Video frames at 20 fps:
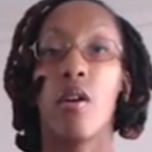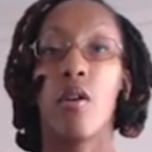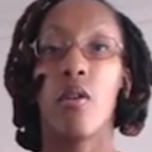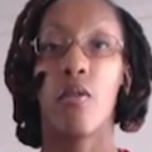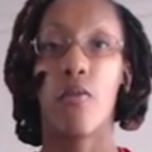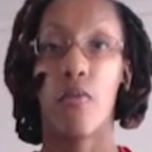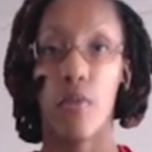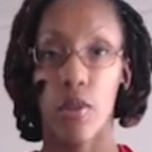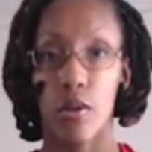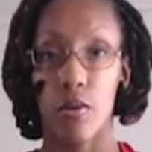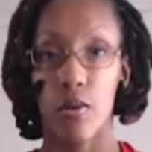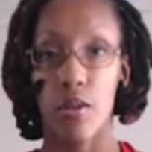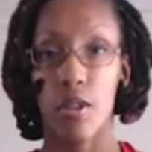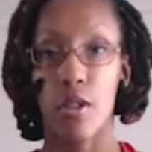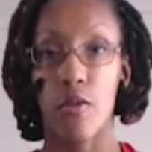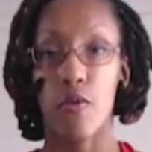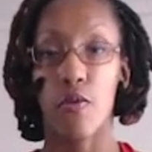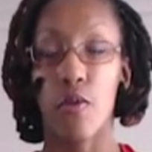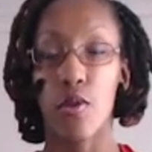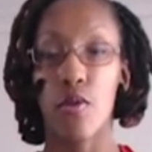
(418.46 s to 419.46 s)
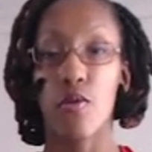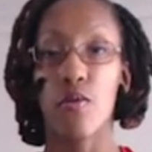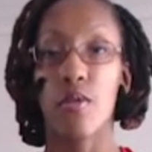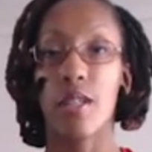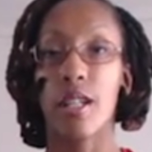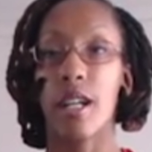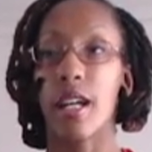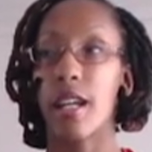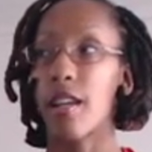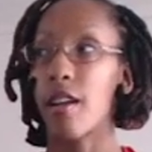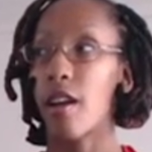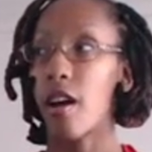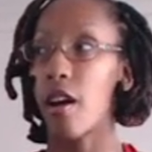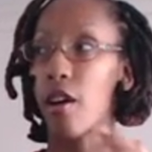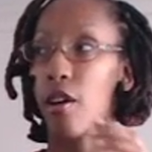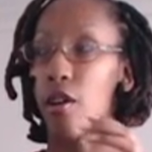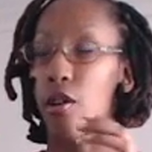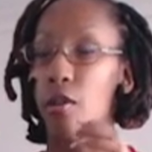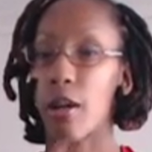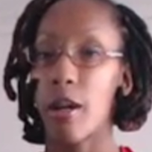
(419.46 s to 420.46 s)
foods, the foods that
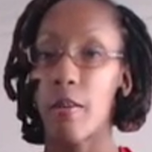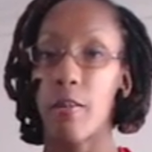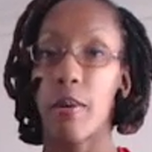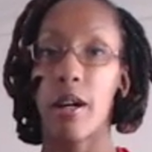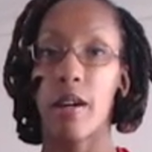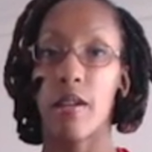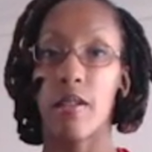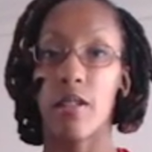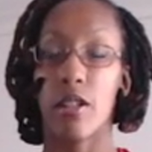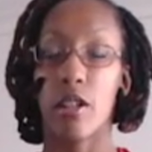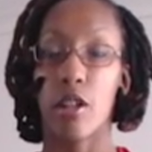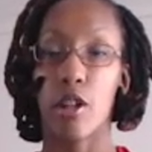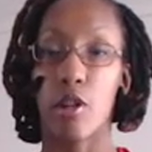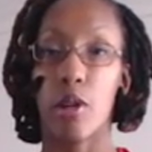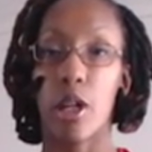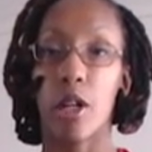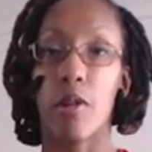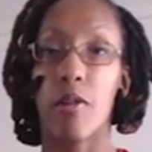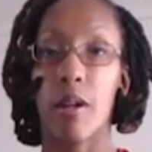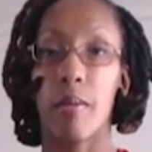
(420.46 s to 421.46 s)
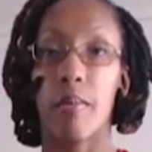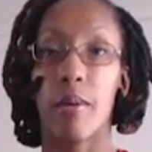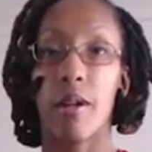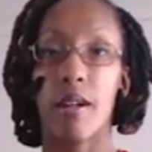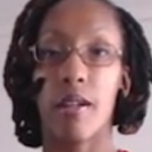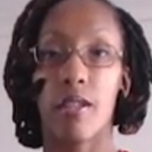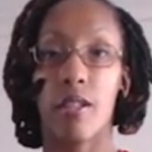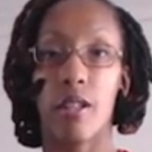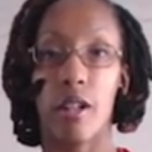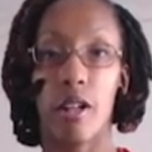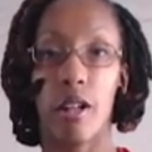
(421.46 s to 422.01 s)
our grandparents and our great-grandparents and our